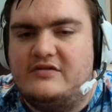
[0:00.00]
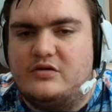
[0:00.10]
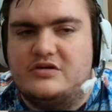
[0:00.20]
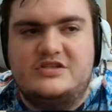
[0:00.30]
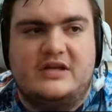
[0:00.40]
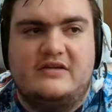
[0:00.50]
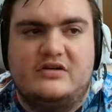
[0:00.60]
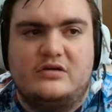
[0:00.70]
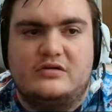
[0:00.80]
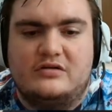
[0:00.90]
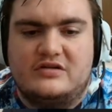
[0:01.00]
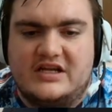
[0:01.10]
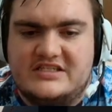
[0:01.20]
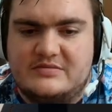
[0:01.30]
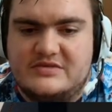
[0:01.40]
And of course, you'd have your own little
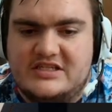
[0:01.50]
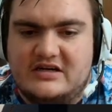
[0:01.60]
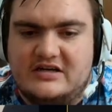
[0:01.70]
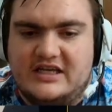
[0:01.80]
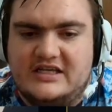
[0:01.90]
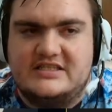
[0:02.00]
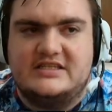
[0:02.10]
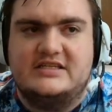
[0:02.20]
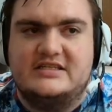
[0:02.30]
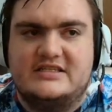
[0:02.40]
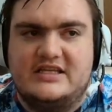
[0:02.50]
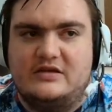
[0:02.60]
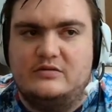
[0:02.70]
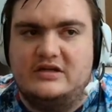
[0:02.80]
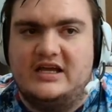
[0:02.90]
custom staircases that
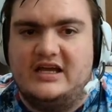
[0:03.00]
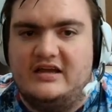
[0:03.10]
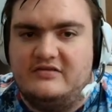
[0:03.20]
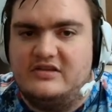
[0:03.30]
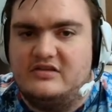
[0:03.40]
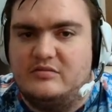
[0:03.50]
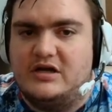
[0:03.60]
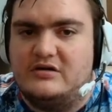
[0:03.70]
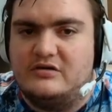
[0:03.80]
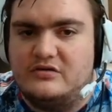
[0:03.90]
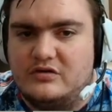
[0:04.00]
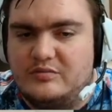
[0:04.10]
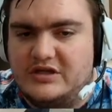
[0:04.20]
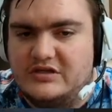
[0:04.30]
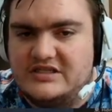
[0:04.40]
you would have either modeled or
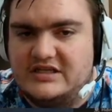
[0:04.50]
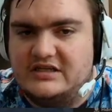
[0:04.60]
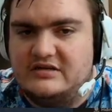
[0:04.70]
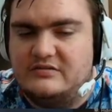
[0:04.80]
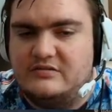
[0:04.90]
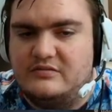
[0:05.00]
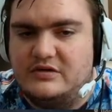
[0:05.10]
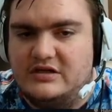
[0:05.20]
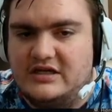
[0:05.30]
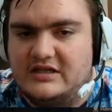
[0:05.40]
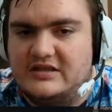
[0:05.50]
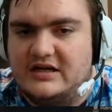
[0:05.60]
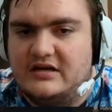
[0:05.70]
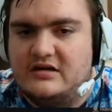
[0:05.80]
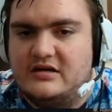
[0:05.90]
built in when you get
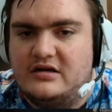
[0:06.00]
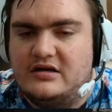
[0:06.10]
there.